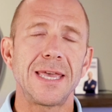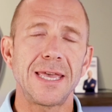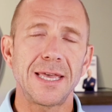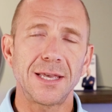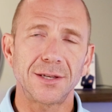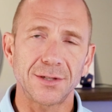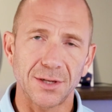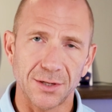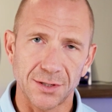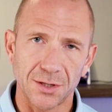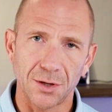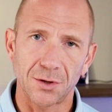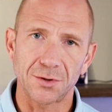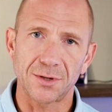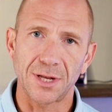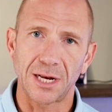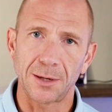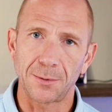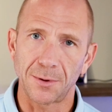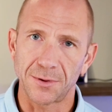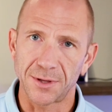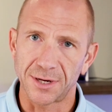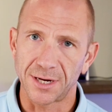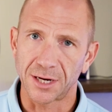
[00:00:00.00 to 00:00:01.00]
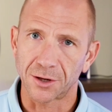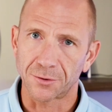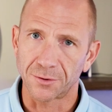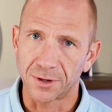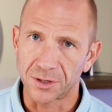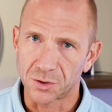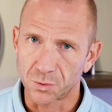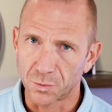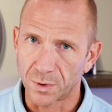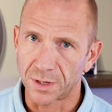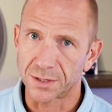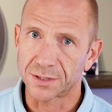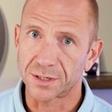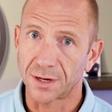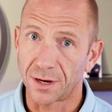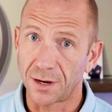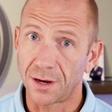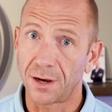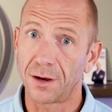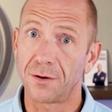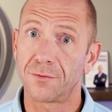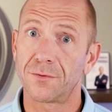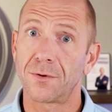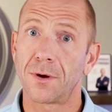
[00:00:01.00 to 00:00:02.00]
is associated with an increased risk
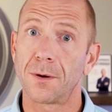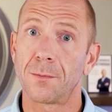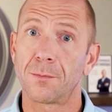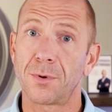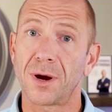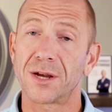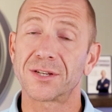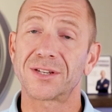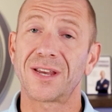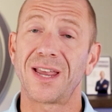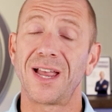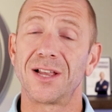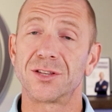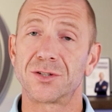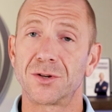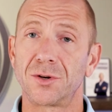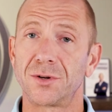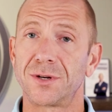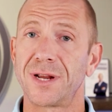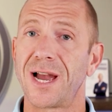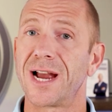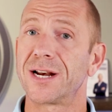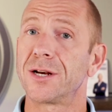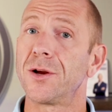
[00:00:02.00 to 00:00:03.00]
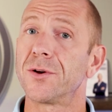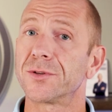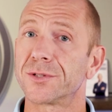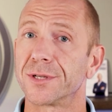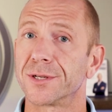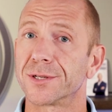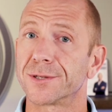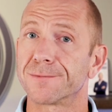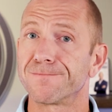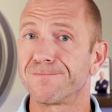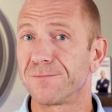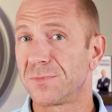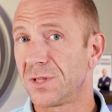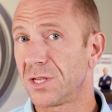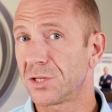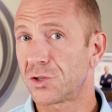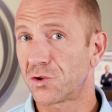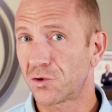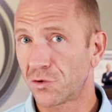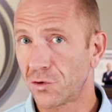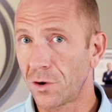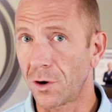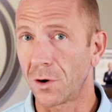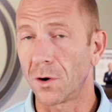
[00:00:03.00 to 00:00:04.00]
of breast cancer diagnosis.
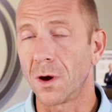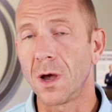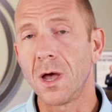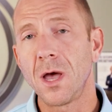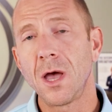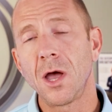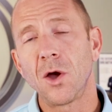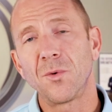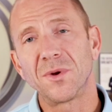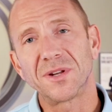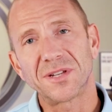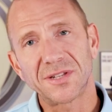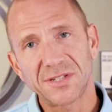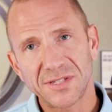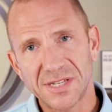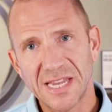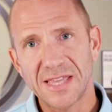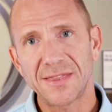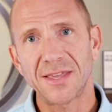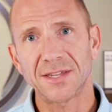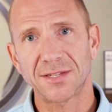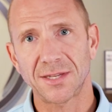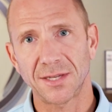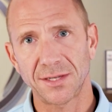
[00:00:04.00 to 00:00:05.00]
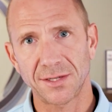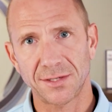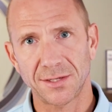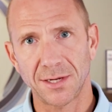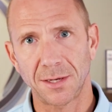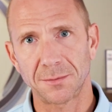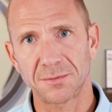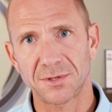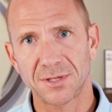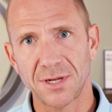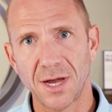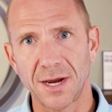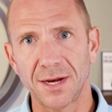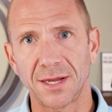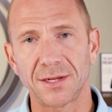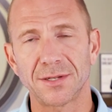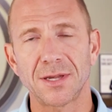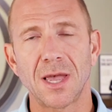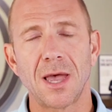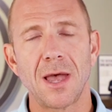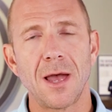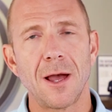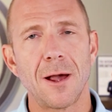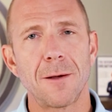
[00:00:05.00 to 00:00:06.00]
It's true. We see this in some
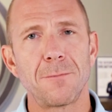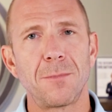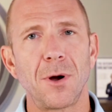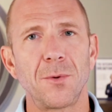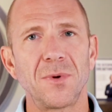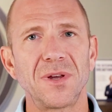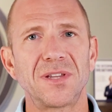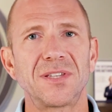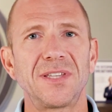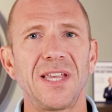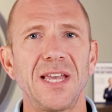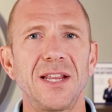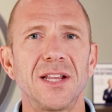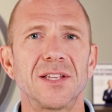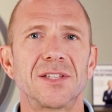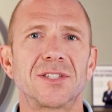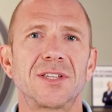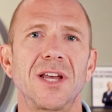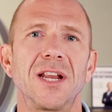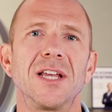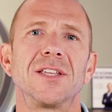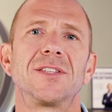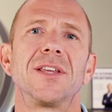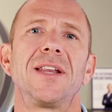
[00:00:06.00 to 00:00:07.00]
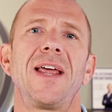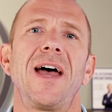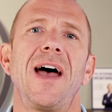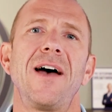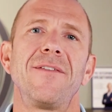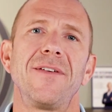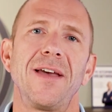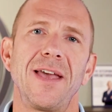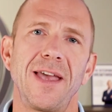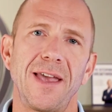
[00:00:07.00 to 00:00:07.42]
studies, but we see it in studies that have